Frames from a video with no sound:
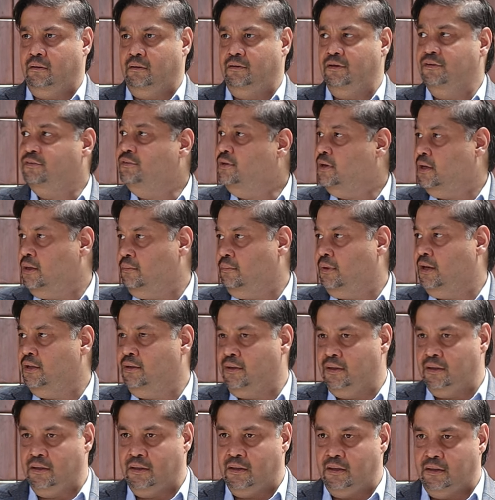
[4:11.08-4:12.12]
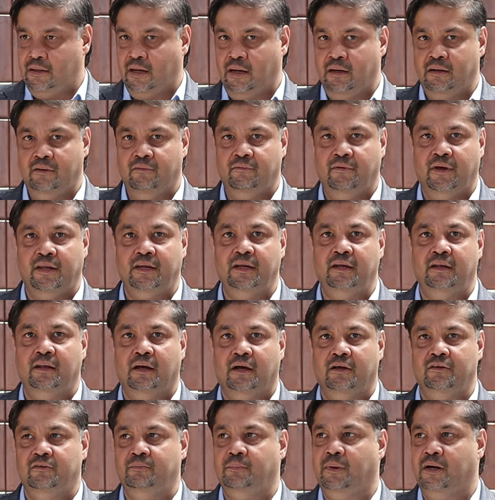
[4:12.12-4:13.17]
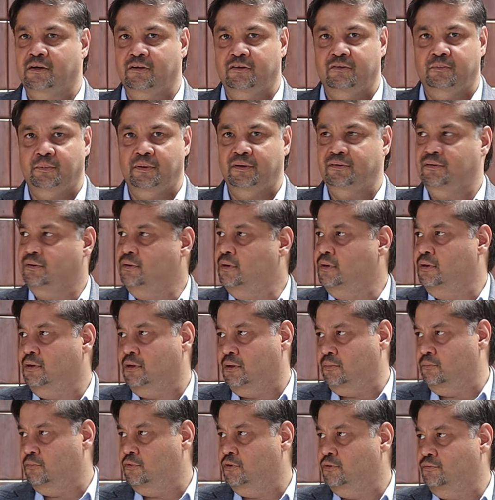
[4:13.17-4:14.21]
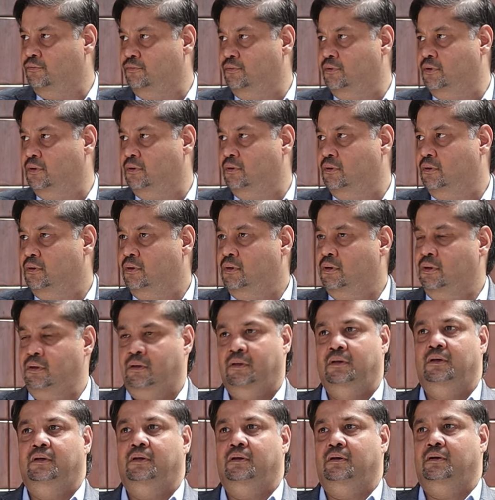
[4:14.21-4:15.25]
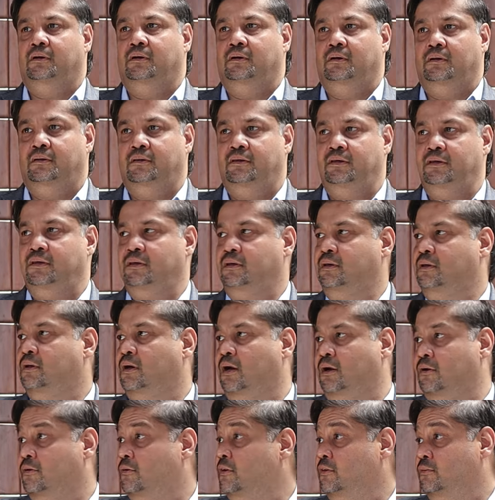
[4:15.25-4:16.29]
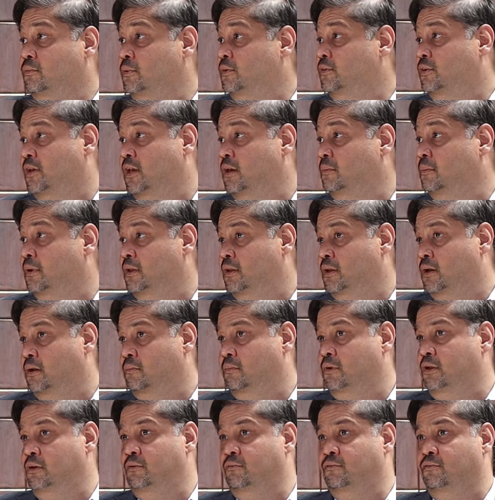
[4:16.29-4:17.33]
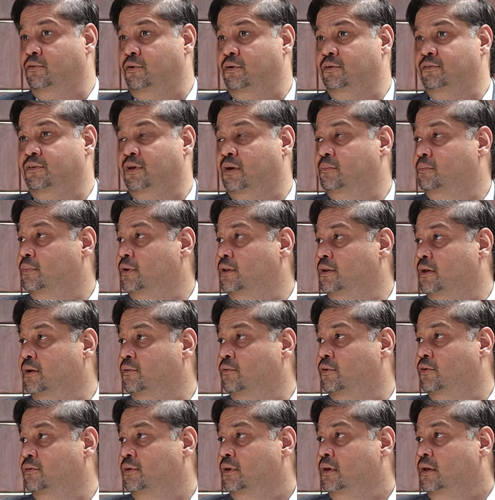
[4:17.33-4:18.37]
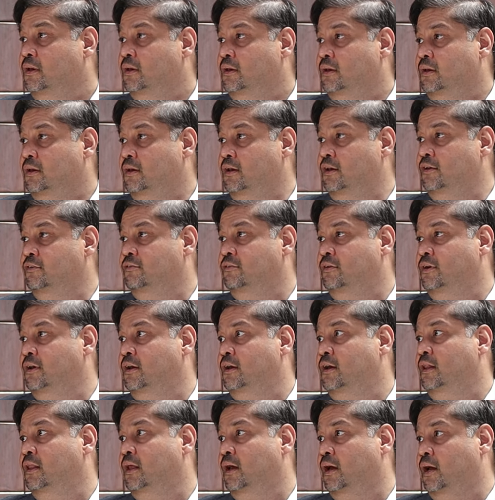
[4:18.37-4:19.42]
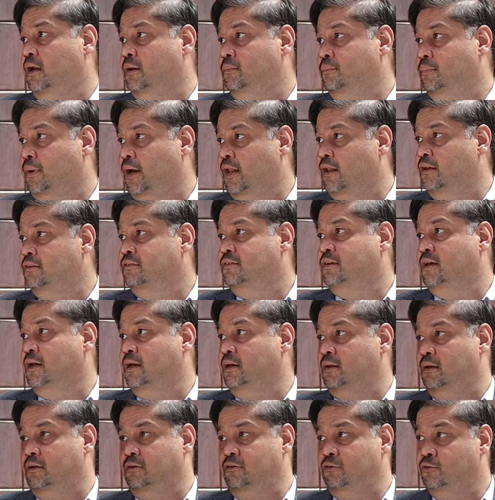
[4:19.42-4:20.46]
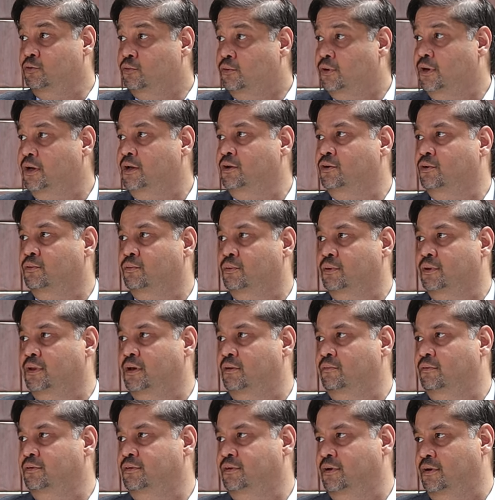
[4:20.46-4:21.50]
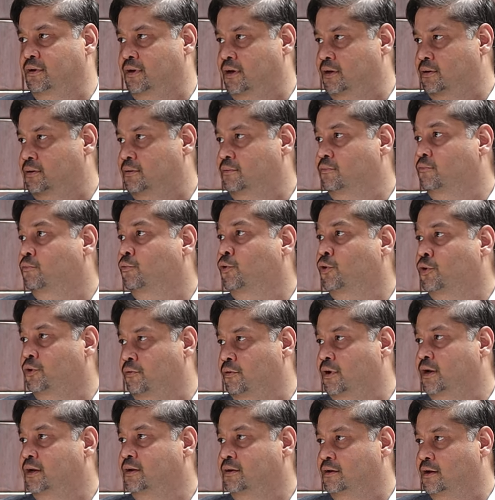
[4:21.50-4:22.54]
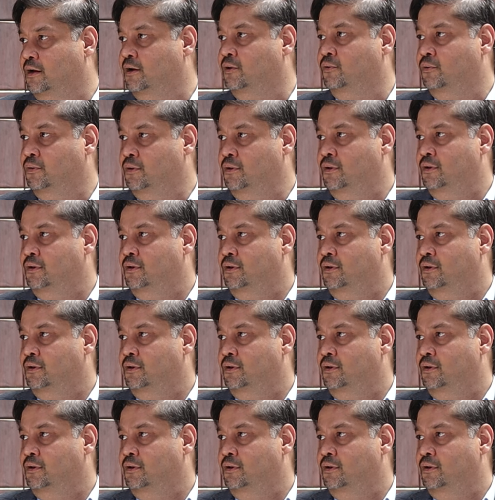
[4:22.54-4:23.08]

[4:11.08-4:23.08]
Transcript: This time, I think it had a very large participation in terms of the countries which came in. I mean, for example, there was Israel and Palestine and Ukraine over there, which are at war right now.